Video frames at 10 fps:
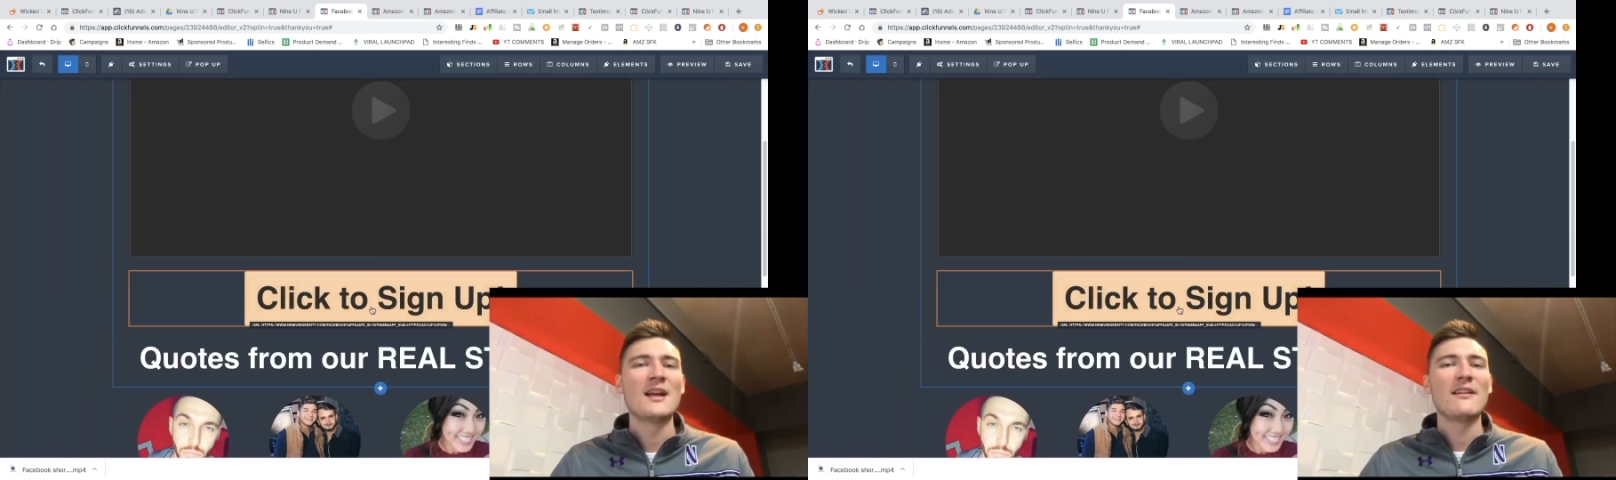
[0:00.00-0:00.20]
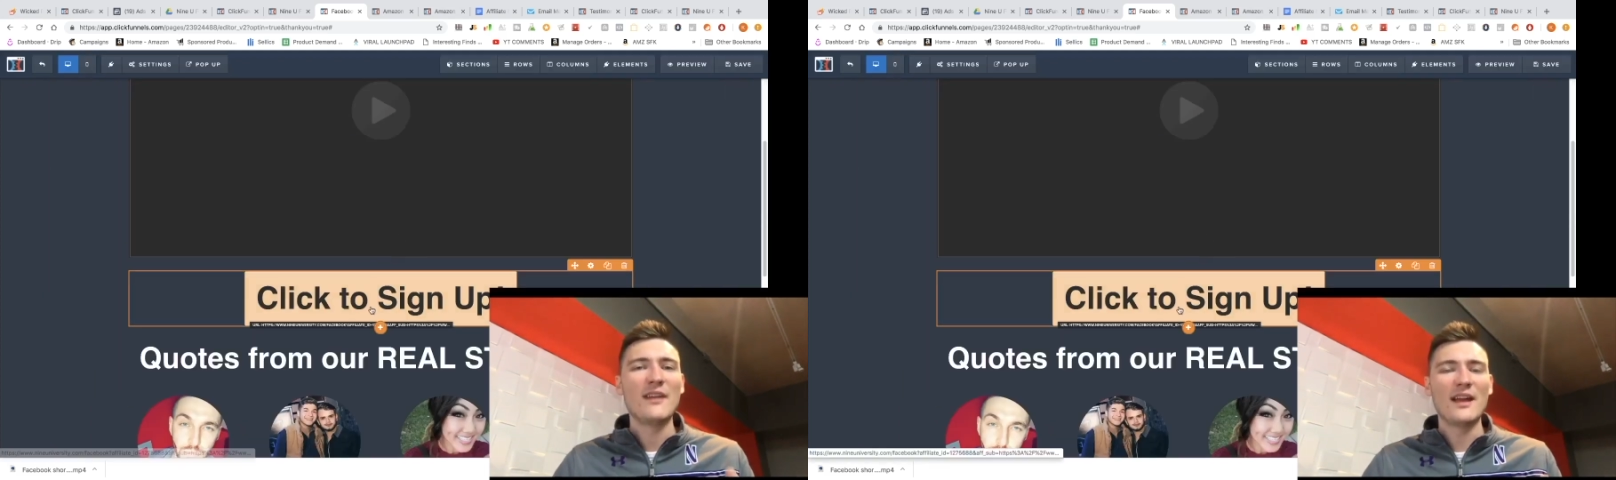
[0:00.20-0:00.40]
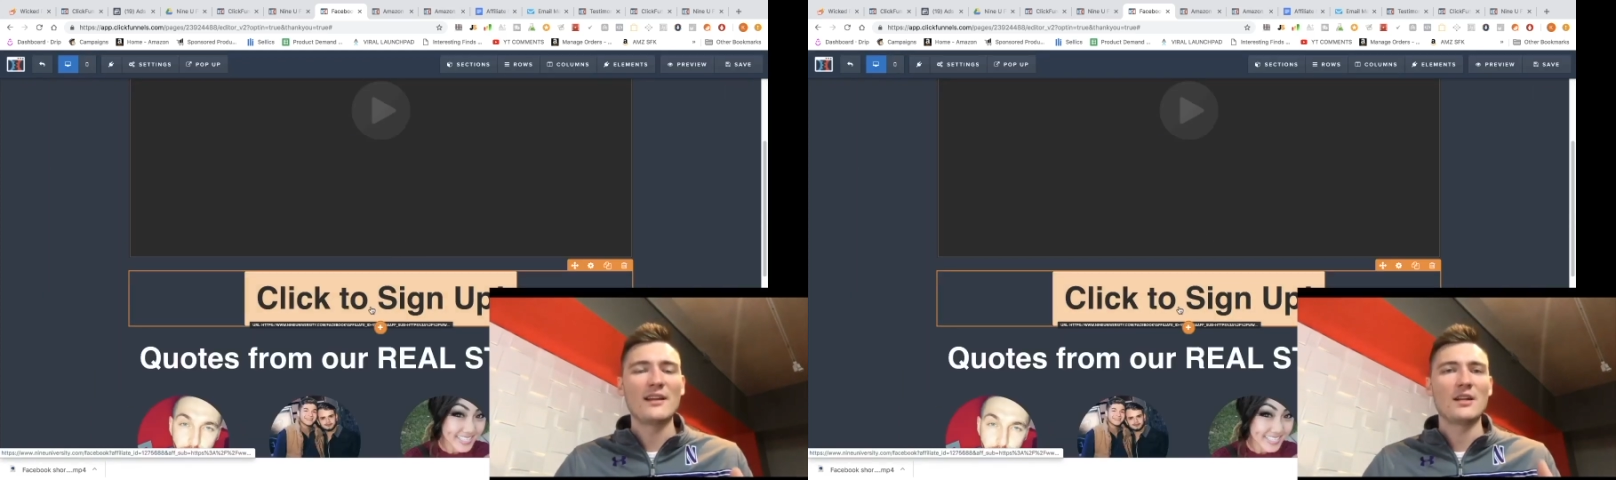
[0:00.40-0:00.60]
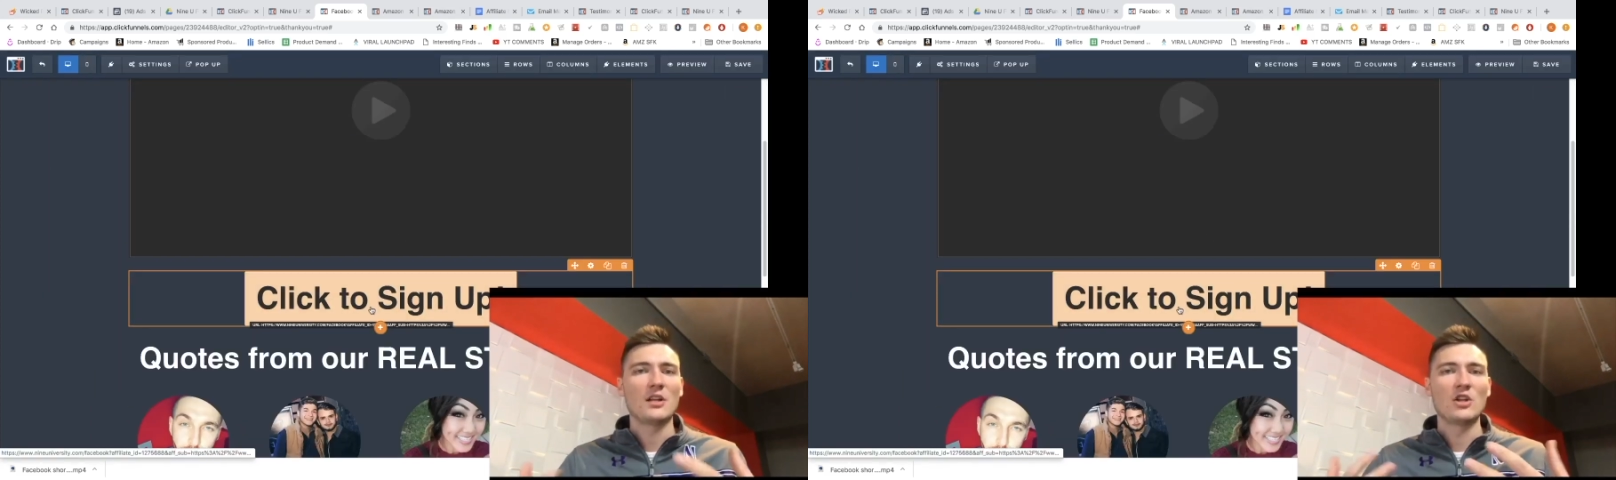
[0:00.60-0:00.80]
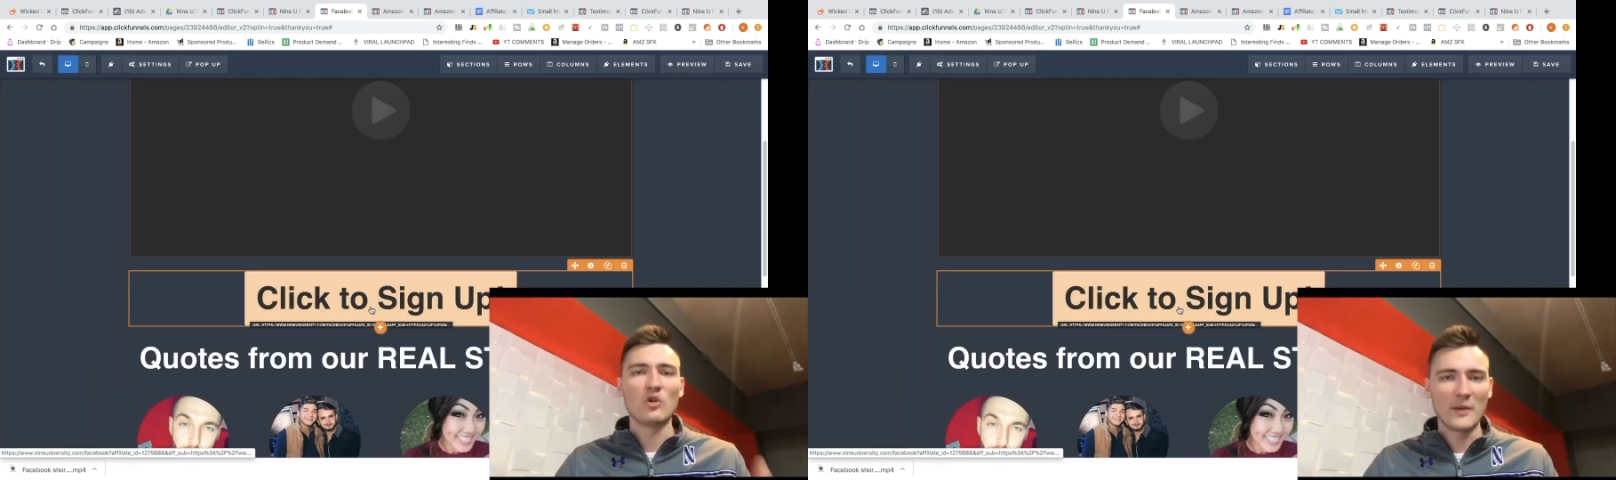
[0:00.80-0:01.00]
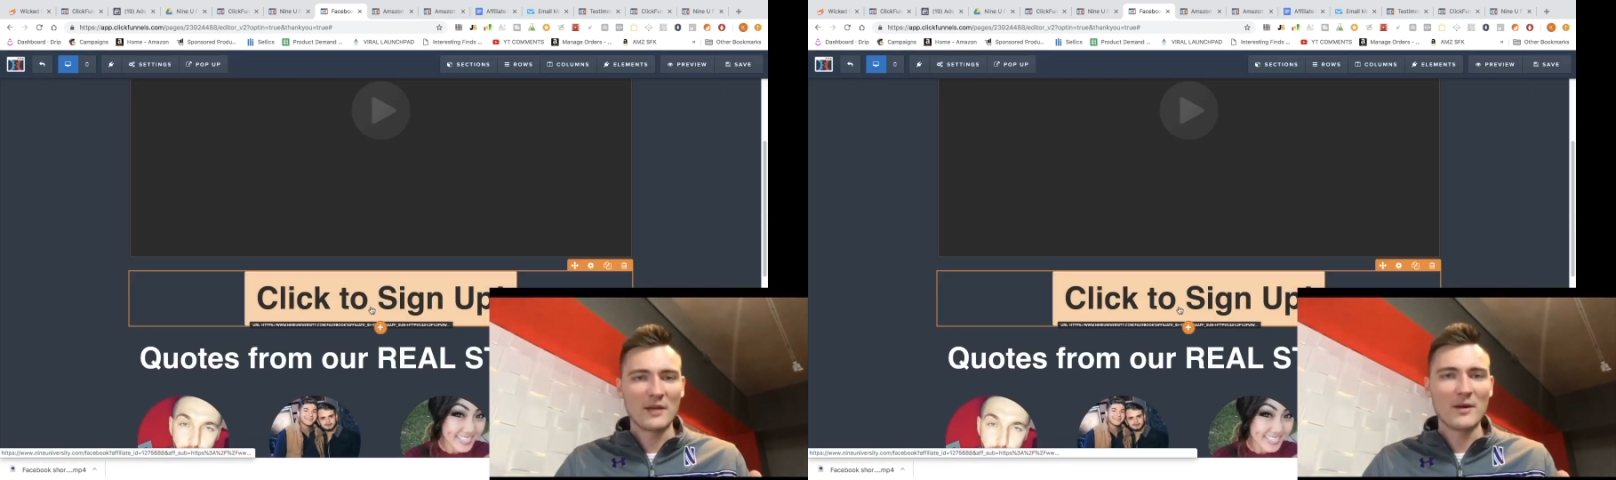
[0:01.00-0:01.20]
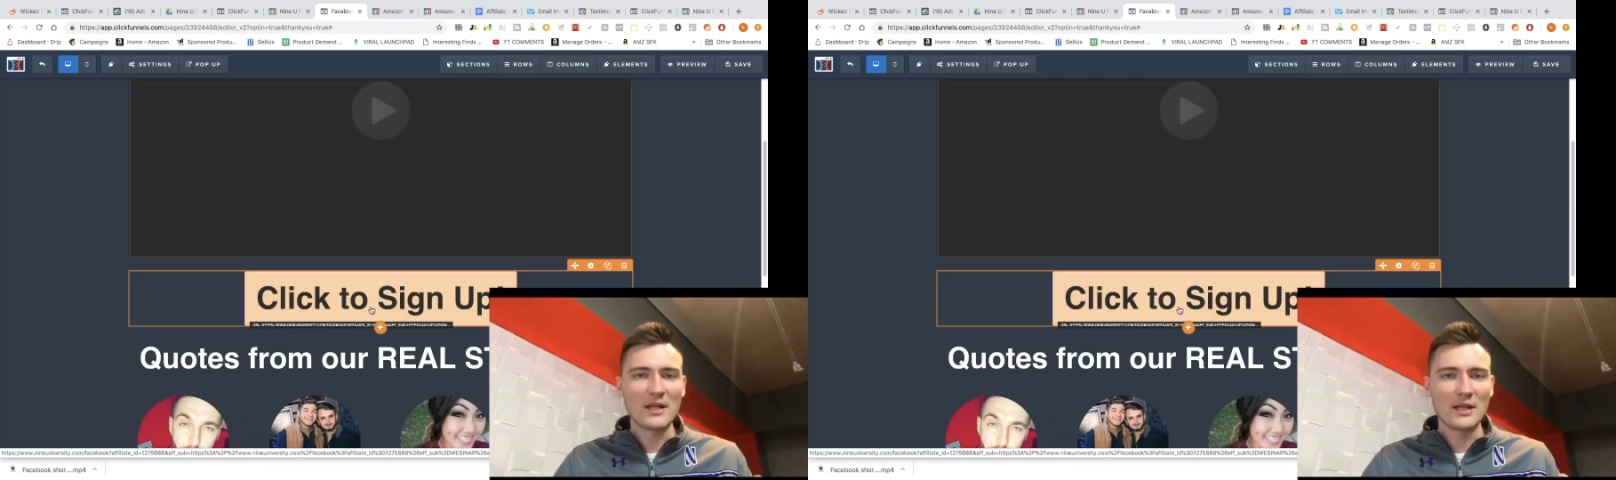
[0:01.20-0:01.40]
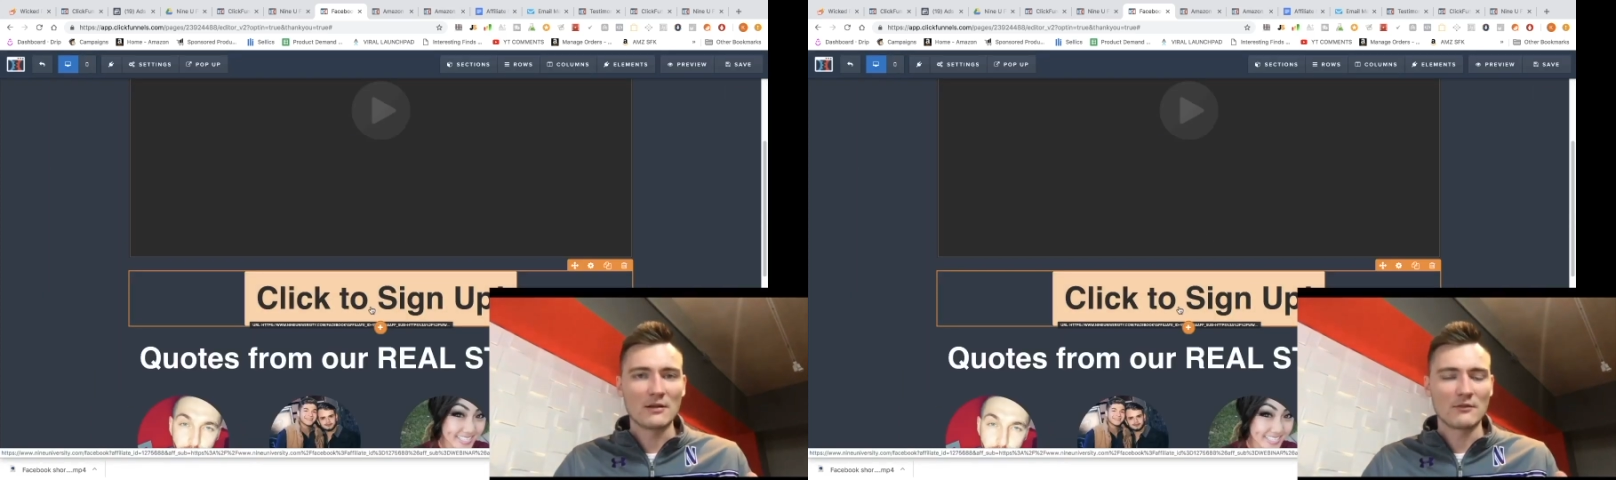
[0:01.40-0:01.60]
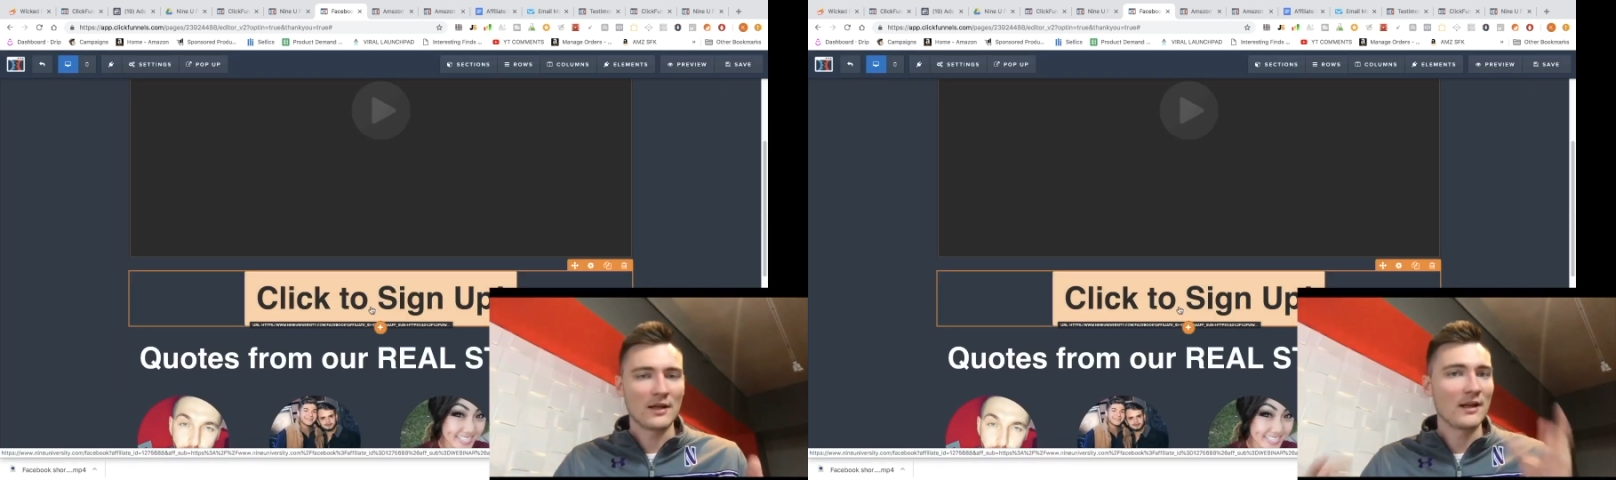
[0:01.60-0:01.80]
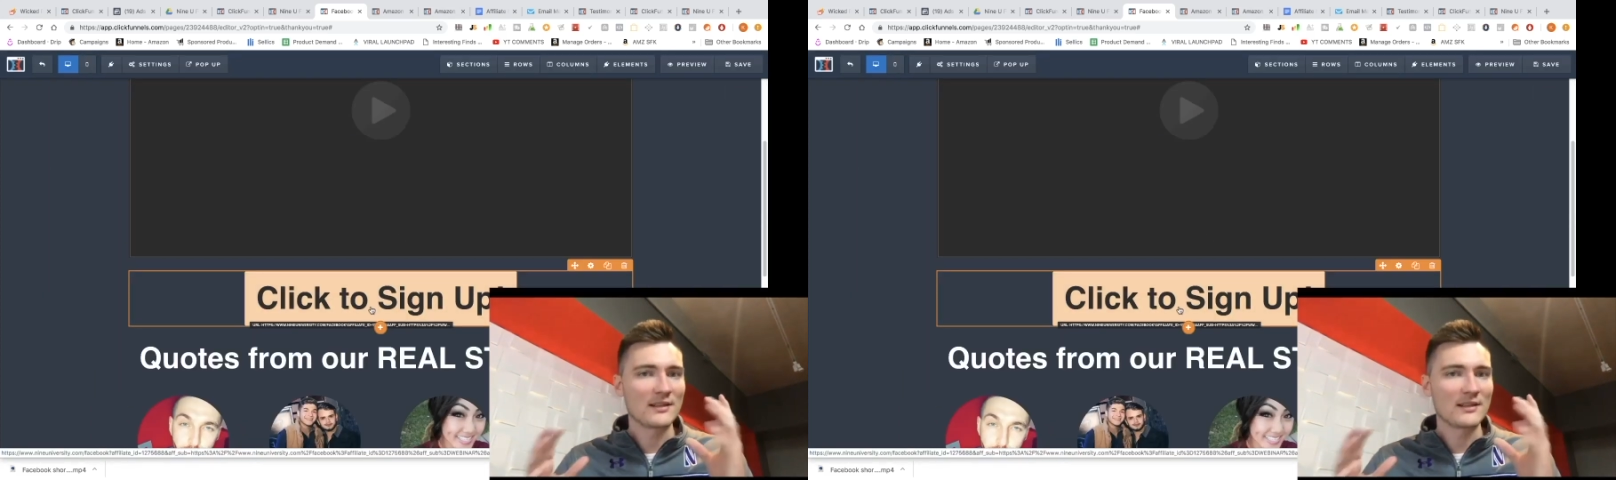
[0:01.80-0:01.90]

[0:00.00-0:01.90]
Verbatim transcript: then you make money, right?